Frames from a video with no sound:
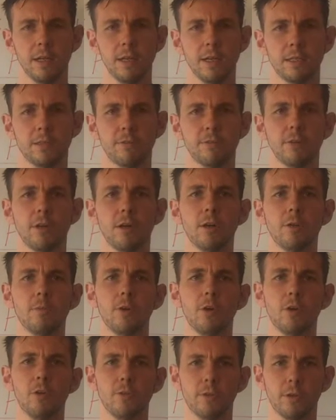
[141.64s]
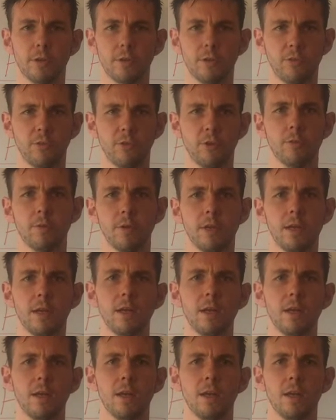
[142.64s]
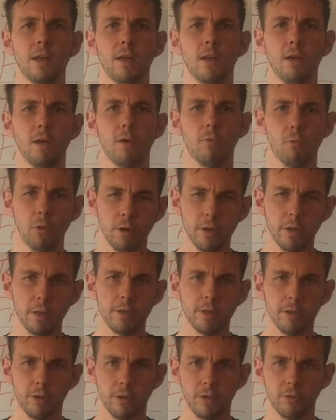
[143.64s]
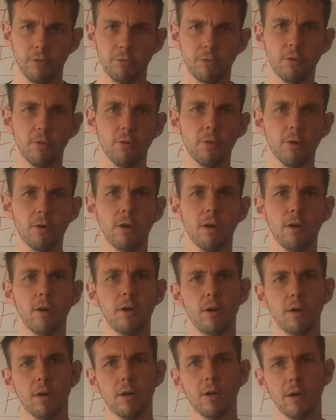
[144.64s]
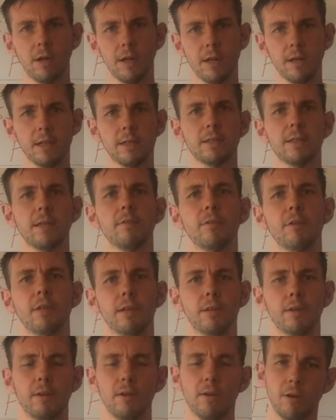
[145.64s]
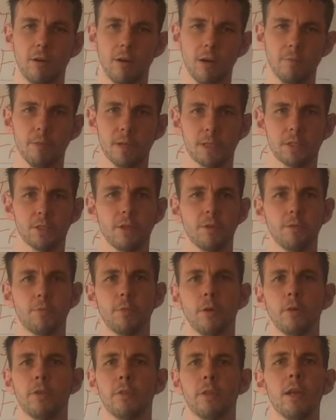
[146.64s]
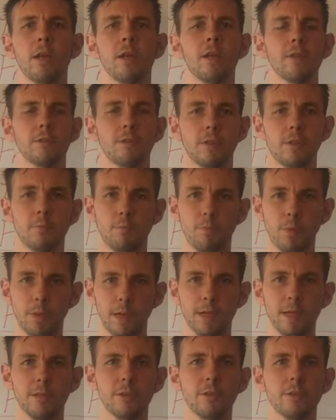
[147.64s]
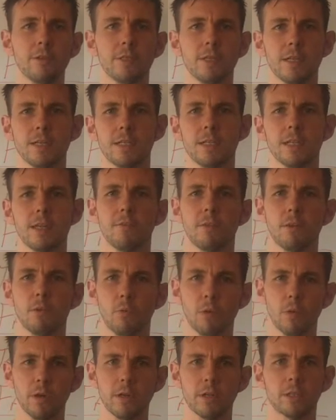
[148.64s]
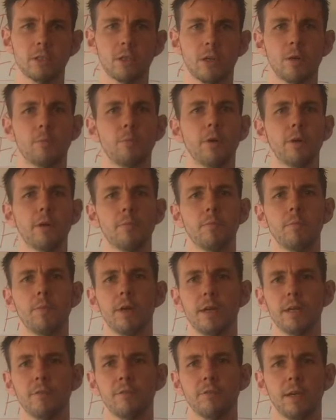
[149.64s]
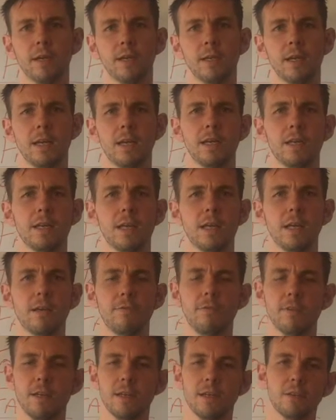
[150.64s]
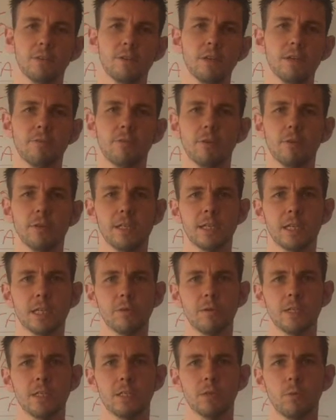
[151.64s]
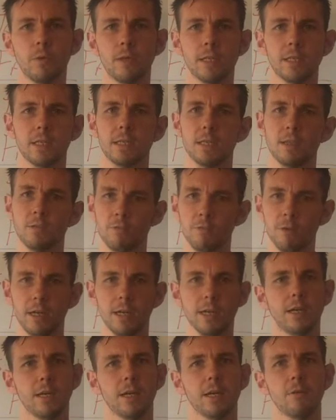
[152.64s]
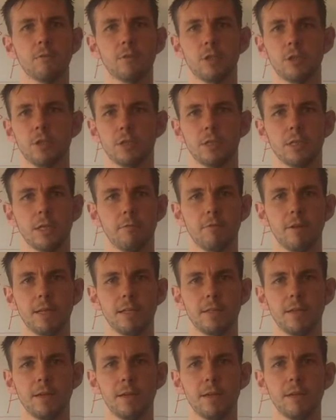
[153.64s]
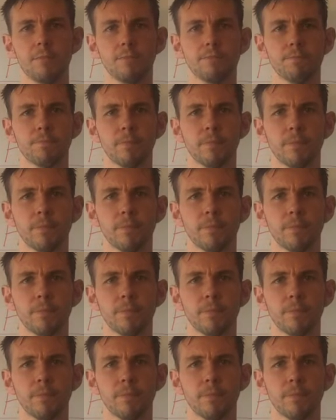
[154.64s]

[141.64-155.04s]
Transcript: it's from over consuming one of those 4 or inactivity, or a mixture of both. So the bad news is, if you want to start burning body fat, if you eat 3 or 4 takeaways a week, you really got to reduce that right down.